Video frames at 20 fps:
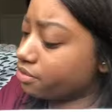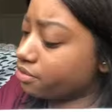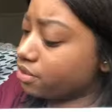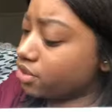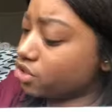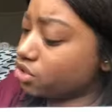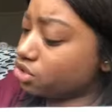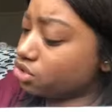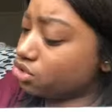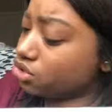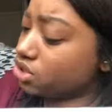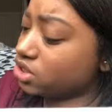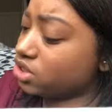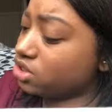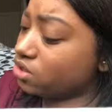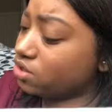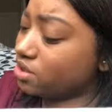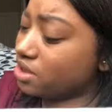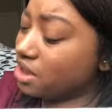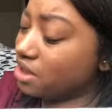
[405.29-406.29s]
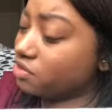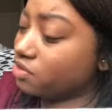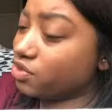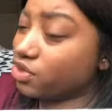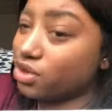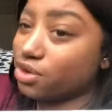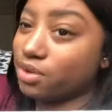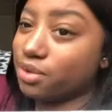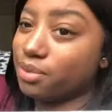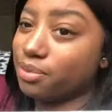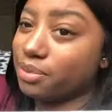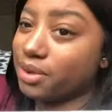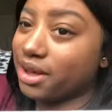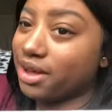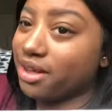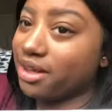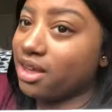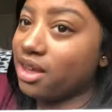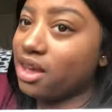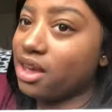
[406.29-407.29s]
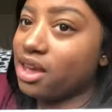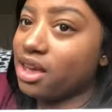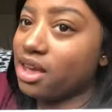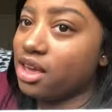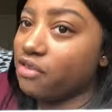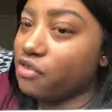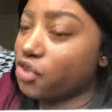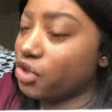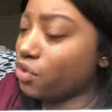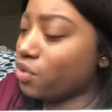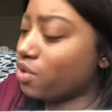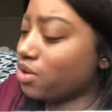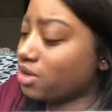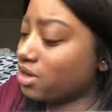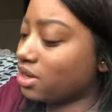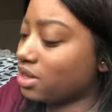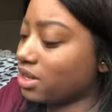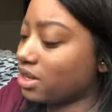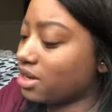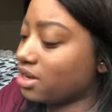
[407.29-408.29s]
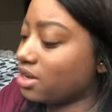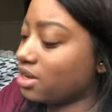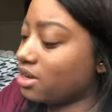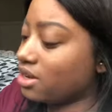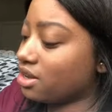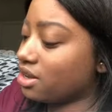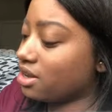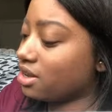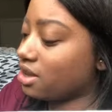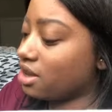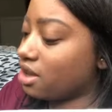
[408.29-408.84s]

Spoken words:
which you usually don't have to, but if you want to clean it,